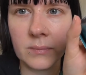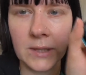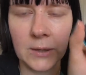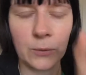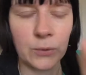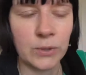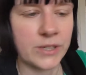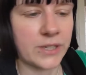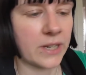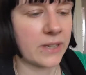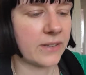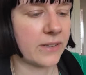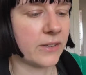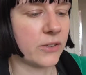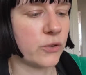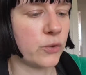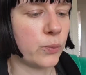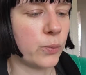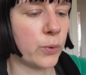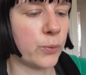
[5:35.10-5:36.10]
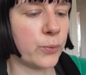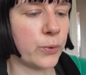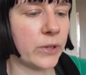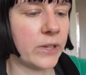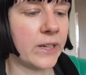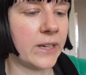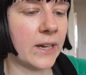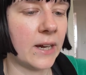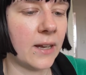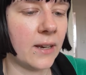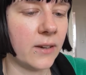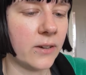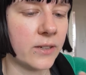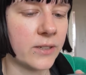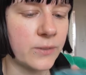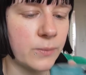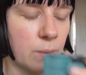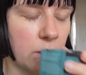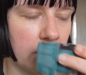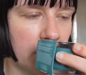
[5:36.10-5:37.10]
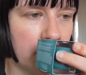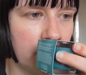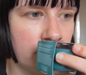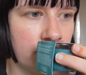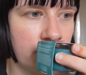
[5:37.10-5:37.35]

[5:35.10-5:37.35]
which has a super pretty color as well.